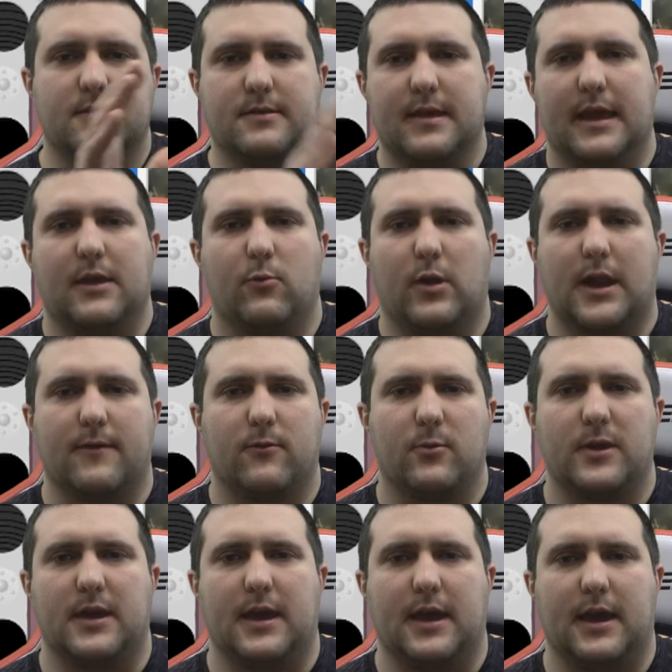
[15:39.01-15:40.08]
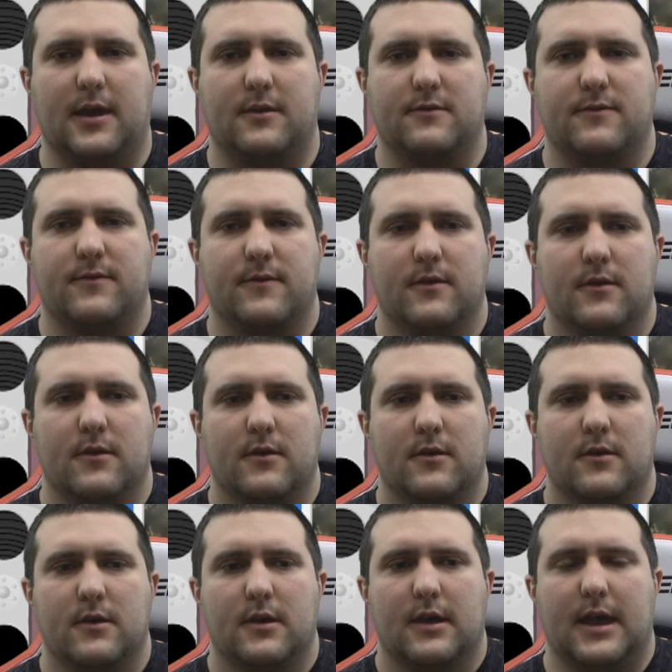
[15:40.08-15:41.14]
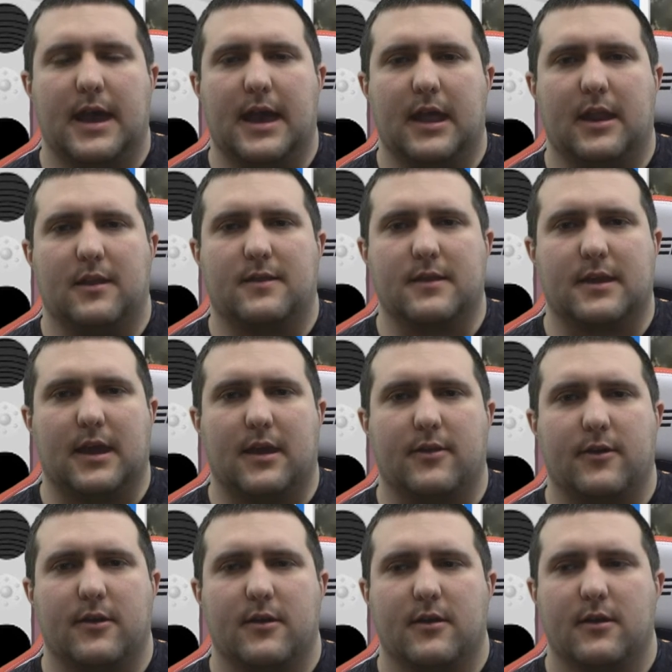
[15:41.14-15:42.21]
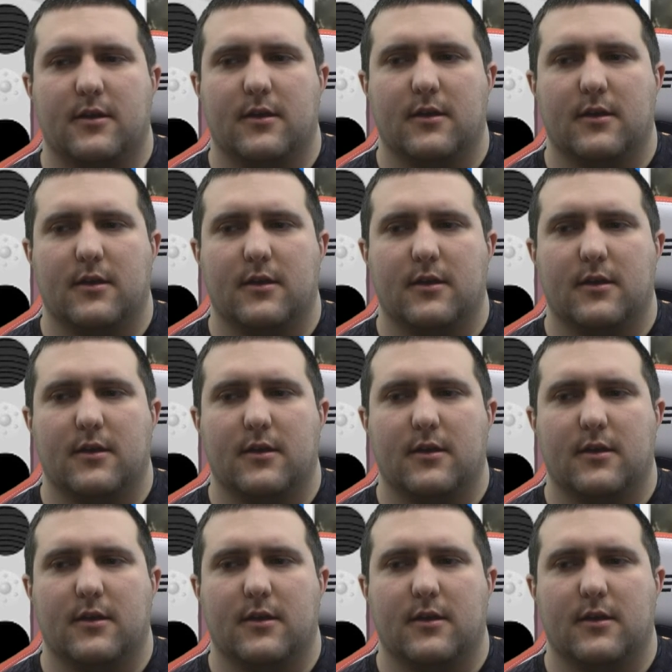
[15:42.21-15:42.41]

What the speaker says: take whatever we have, edit it together.